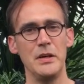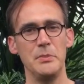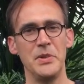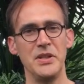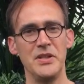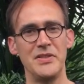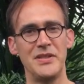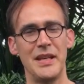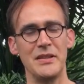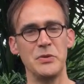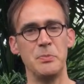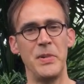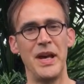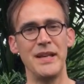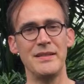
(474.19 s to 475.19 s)
but it just gets
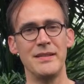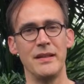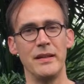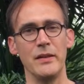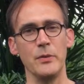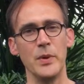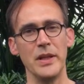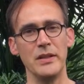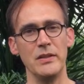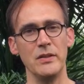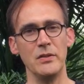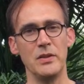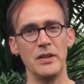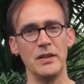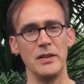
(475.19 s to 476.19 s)
better when
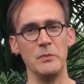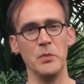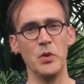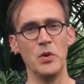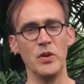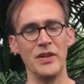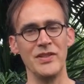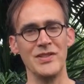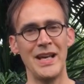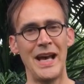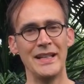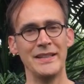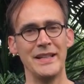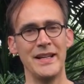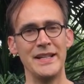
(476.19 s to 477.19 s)
you can more
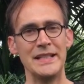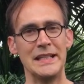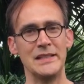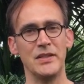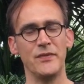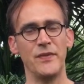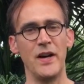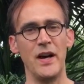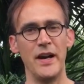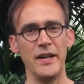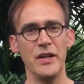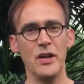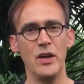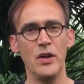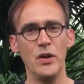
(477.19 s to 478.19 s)
exactly identify